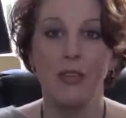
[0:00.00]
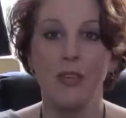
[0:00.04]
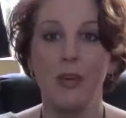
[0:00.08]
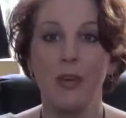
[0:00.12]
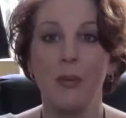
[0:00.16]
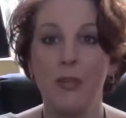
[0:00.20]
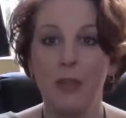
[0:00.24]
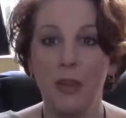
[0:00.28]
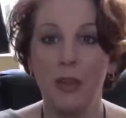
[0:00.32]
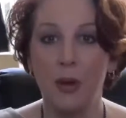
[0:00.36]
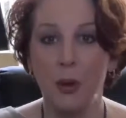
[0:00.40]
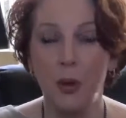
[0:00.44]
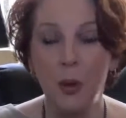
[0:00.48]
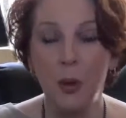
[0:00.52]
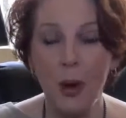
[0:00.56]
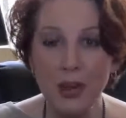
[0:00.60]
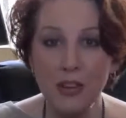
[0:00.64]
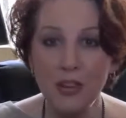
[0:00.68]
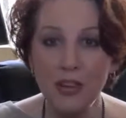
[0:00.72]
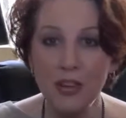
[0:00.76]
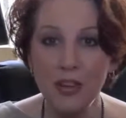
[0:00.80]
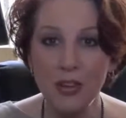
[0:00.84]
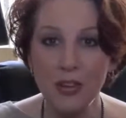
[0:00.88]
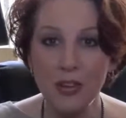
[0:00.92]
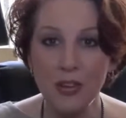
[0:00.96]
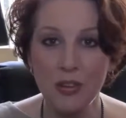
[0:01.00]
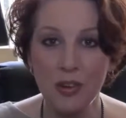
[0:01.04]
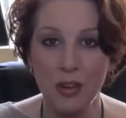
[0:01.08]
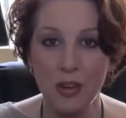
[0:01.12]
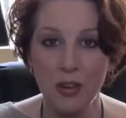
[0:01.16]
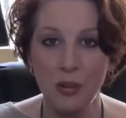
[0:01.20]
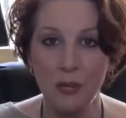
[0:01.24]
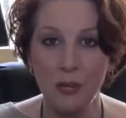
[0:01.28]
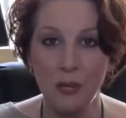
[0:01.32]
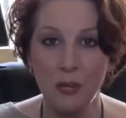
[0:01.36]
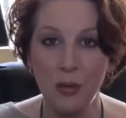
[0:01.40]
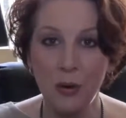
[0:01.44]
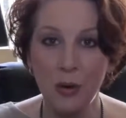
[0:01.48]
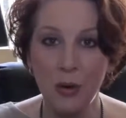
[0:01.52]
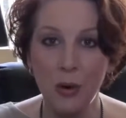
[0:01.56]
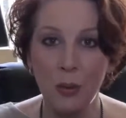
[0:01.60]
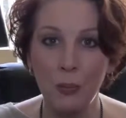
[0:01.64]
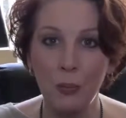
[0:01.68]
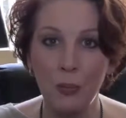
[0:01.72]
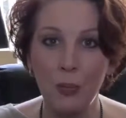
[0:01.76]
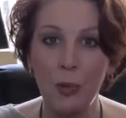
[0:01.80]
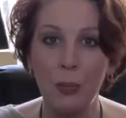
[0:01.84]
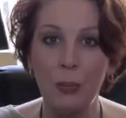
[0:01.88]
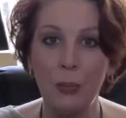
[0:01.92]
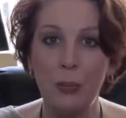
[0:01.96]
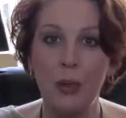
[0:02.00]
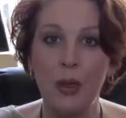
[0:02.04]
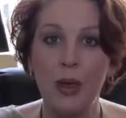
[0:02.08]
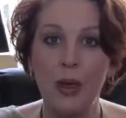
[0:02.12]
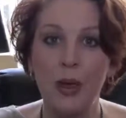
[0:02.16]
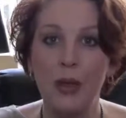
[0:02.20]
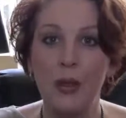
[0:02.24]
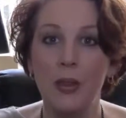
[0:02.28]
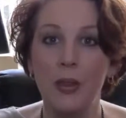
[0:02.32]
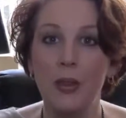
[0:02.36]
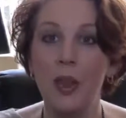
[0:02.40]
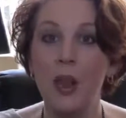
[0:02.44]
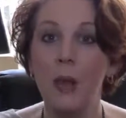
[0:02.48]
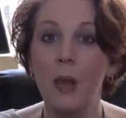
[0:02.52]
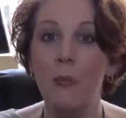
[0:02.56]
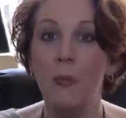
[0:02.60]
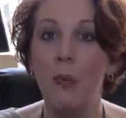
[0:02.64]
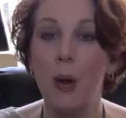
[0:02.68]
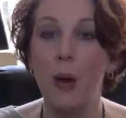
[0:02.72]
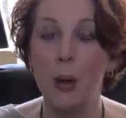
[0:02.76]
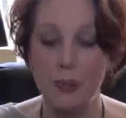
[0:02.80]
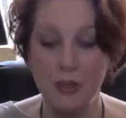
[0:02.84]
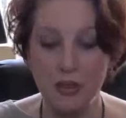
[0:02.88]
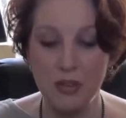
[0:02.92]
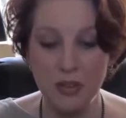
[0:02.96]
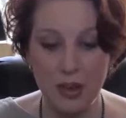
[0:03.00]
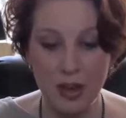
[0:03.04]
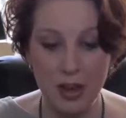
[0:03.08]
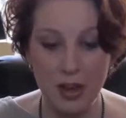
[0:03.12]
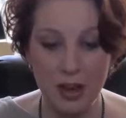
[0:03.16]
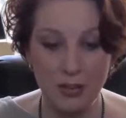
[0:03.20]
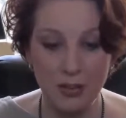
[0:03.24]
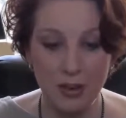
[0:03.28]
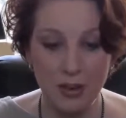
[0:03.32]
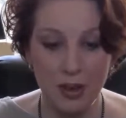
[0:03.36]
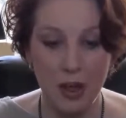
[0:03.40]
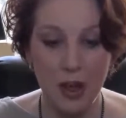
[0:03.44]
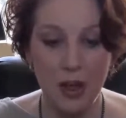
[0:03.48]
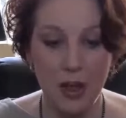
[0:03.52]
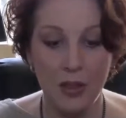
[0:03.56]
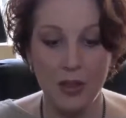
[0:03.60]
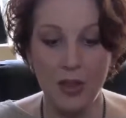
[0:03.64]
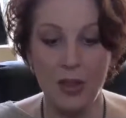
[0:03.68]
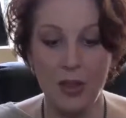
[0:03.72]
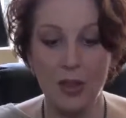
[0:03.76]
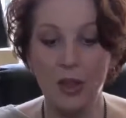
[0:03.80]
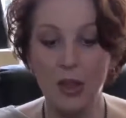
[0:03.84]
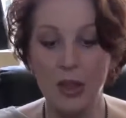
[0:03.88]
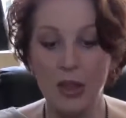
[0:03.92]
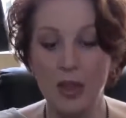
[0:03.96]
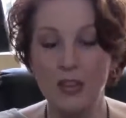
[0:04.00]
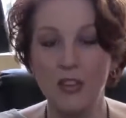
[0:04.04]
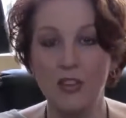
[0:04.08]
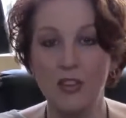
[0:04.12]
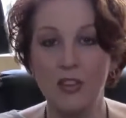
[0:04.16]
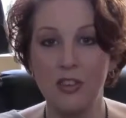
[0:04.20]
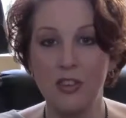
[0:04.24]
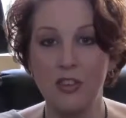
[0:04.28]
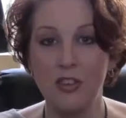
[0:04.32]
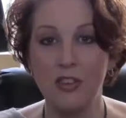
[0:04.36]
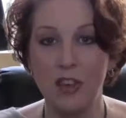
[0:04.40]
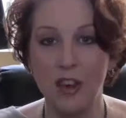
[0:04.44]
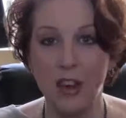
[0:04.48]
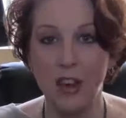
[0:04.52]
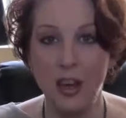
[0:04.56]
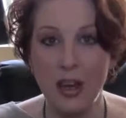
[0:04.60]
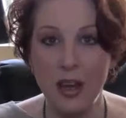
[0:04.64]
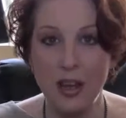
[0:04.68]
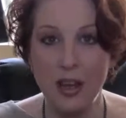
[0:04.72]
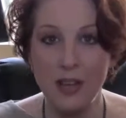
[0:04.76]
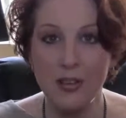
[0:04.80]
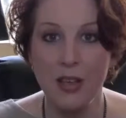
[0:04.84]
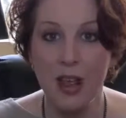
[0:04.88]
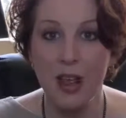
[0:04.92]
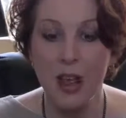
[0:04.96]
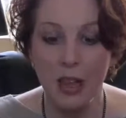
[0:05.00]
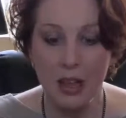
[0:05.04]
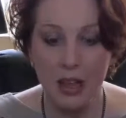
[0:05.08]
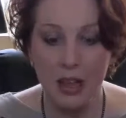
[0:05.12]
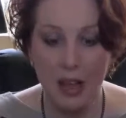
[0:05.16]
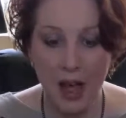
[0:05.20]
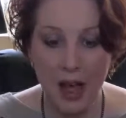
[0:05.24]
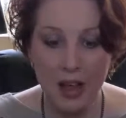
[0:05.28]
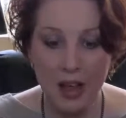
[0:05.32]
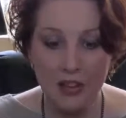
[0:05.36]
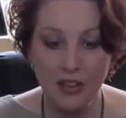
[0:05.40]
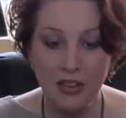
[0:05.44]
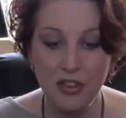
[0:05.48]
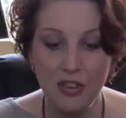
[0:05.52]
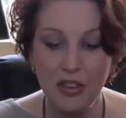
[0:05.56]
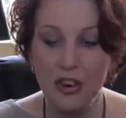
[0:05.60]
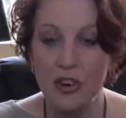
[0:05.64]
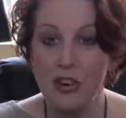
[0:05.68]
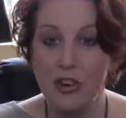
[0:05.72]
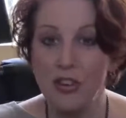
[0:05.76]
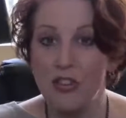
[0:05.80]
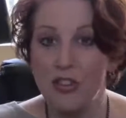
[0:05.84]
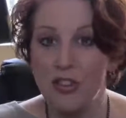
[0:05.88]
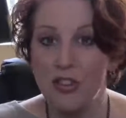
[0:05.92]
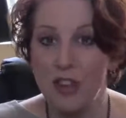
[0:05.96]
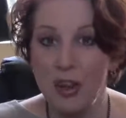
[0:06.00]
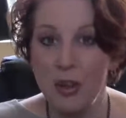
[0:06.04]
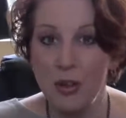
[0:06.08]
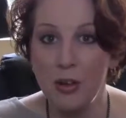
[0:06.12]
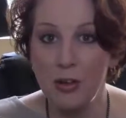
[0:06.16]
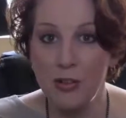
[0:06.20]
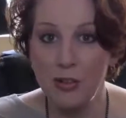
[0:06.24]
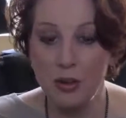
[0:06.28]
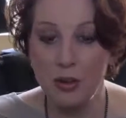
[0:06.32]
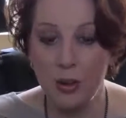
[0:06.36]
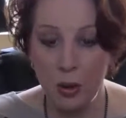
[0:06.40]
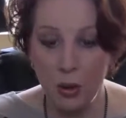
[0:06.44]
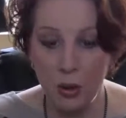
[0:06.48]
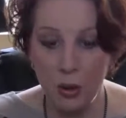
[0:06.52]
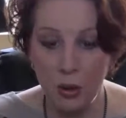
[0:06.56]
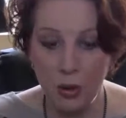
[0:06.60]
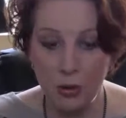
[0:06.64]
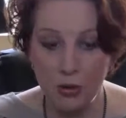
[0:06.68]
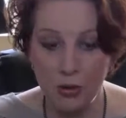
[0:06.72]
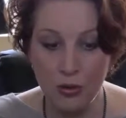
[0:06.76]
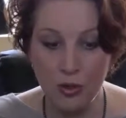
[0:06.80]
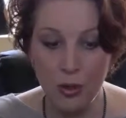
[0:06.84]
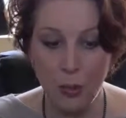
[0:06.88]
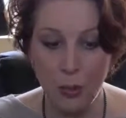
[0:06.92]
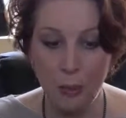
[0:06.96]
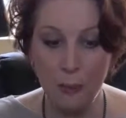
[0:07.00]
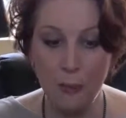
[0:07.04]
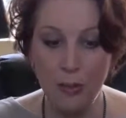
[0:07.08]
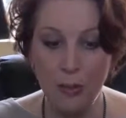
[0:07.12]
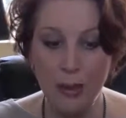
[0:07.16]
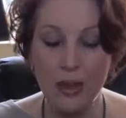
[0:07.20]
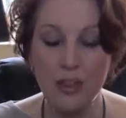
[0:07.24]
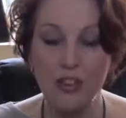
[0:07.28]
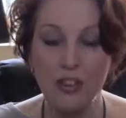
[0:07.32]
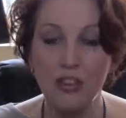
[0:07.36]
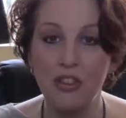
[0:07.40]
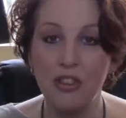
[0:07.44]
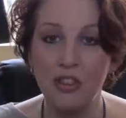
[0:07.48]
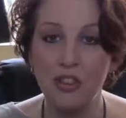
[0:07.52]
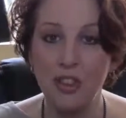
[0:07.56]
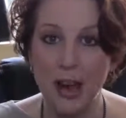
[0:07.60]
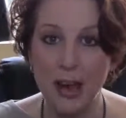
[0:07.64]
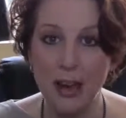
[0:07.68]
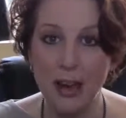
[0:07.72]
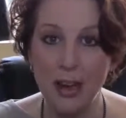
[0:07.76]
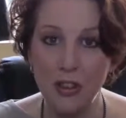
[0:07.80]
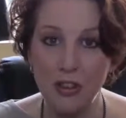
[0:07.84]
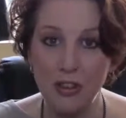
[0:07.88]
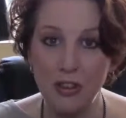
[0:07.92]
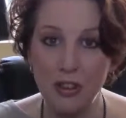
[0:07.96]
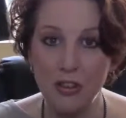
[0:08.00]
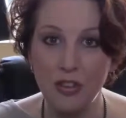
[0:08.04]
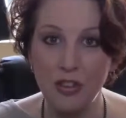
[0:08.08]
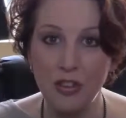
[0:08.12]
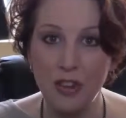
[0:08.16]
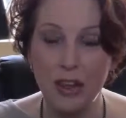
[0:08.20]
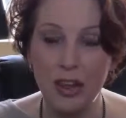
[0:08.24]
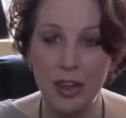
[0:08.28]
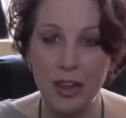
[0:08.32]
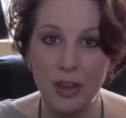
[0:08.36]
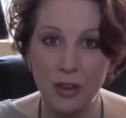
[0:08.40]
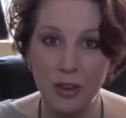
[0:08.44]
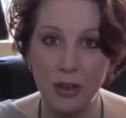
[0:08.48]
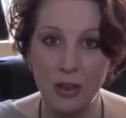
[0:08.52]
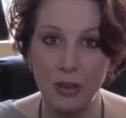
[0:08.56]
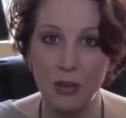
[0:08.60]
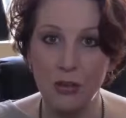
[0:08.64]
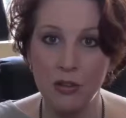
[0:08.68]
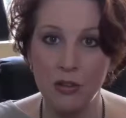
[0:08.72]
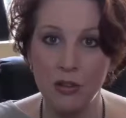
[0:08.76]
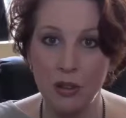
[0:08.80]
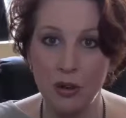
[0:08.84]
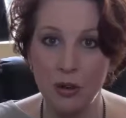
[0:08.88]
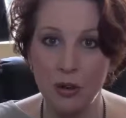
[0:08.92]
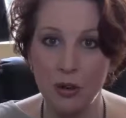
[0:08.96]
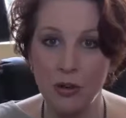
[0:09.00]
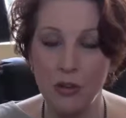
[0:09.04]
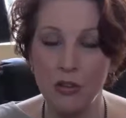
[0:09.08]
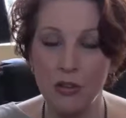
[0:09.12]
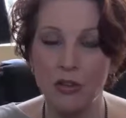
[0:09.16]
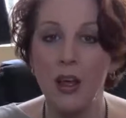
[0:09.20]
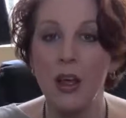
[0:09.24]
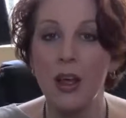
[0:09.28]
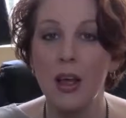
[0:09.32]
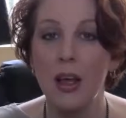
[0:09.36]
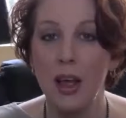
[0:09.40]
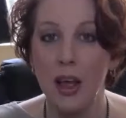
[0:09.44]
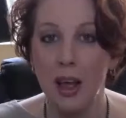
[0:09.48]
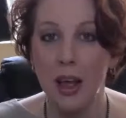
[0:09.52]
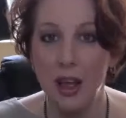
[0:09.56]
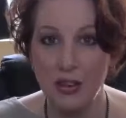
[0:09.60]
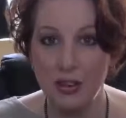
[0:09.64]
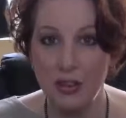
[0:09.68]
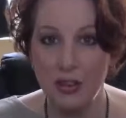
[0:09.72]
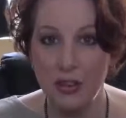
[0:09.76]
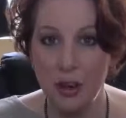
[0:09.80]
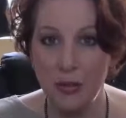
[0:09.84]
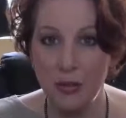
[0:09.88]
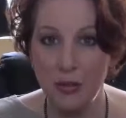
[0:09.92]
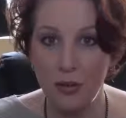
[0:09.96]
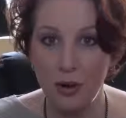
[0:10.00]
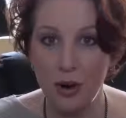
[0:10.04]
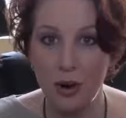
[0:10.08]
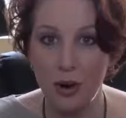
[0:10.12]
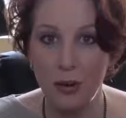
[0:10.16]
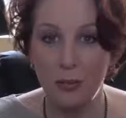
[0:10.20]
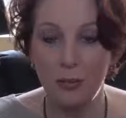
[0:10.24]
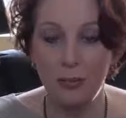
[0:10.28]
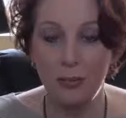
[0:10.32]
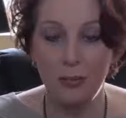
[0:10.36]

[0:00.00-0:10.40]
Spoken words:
Some of the questions on the form will be the website, the list size, last year's sales goals, the biggest challenges in hitting those goals, etc.